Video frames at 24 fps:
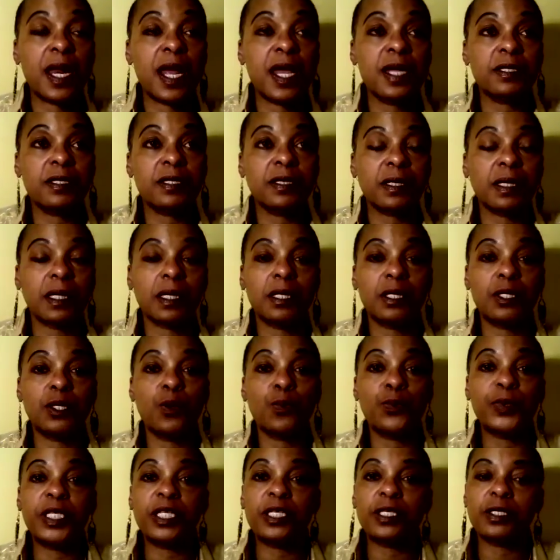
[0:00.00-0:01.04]
It's like, you know,
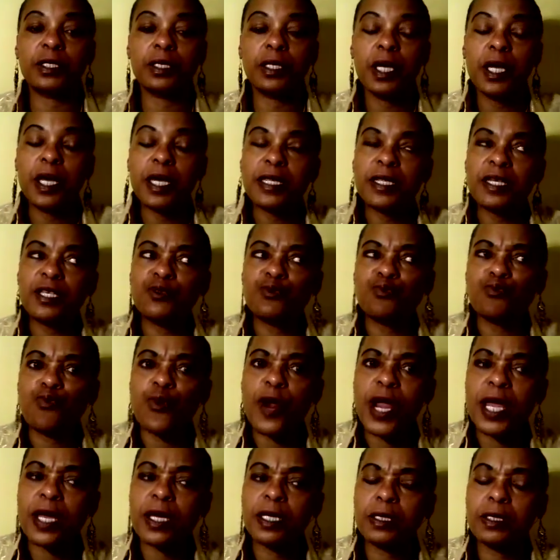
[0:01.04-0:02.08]
when these
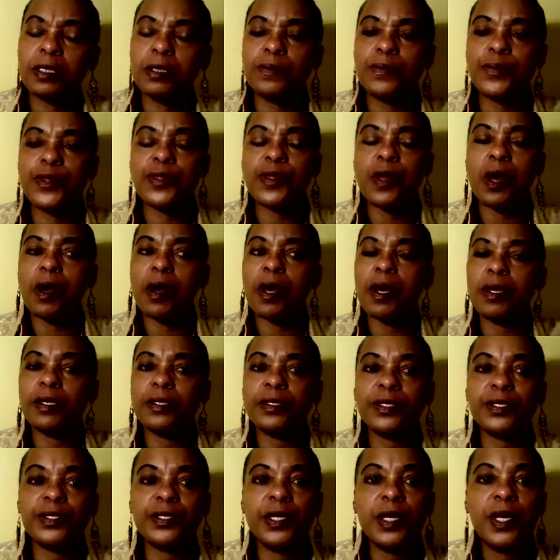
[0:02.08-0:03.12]
random
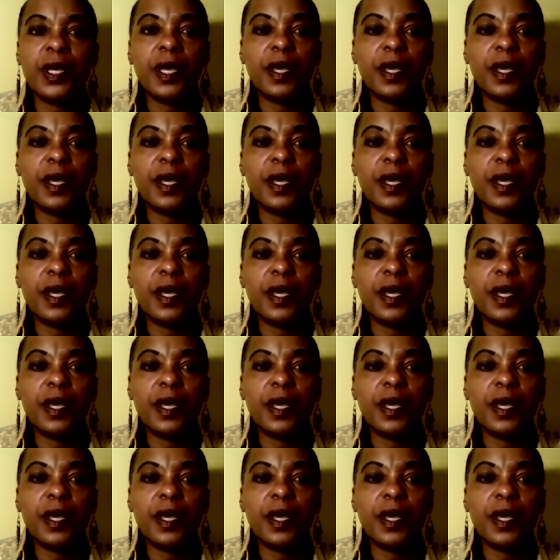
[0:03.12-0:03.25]
thoughts